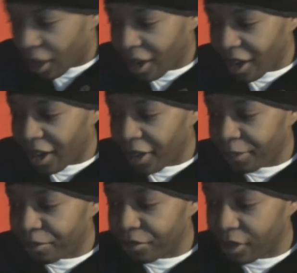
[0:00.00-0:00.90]
Uh,
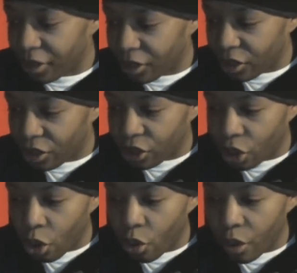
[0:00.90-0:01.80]

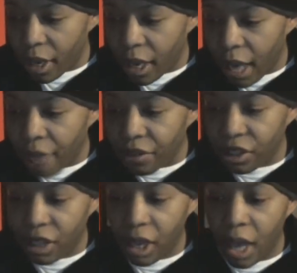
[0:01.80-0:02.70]
so having
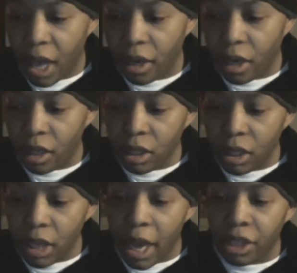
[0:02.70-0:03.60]
said that,
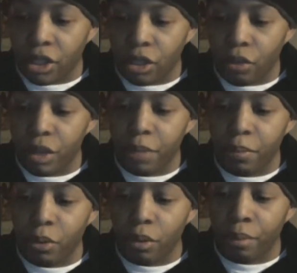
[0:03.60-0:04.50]
yeah, it's a
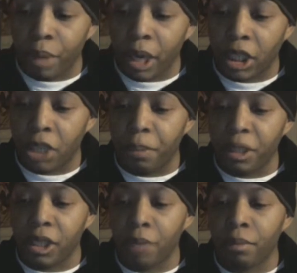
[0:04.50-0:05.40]
reboot, but it could
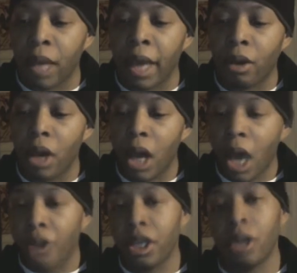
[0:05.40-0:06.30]
be something like
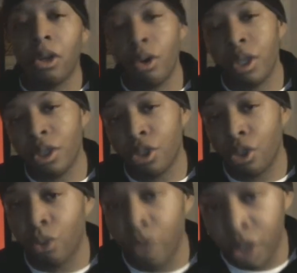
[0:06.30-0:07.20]
how Nickelodeon is
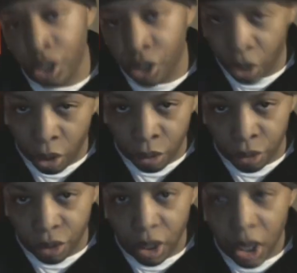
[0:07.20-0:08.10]
doing Ninja
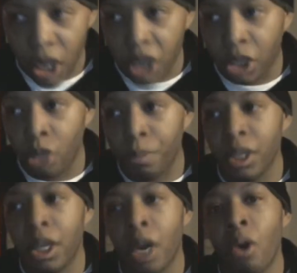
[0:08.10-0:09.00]
Turtles. It could
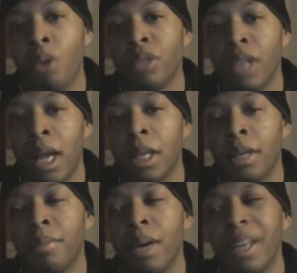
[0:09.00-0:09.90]
be their own
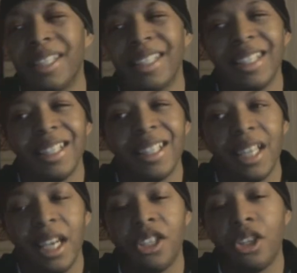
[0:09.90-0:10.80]
telling, but
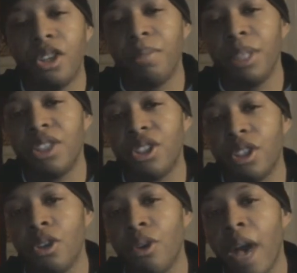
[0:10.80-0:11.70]
it could be
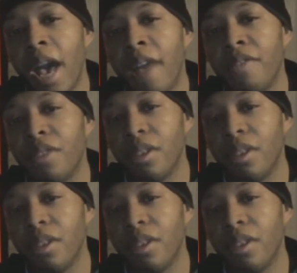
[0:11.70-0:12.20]
still have